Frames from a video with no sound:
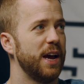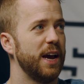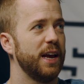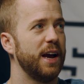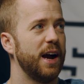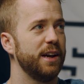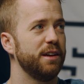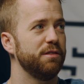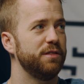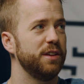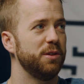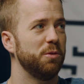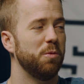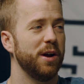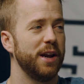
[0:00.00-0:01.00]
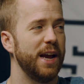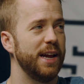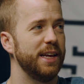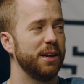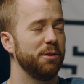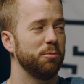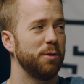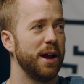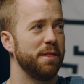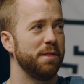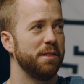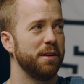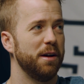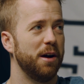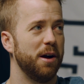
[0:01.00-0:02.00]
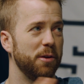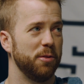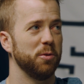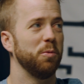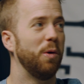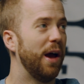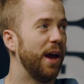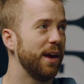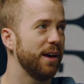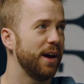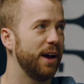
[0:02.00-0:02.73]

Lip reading: I kind of did a 180 and ran the other way.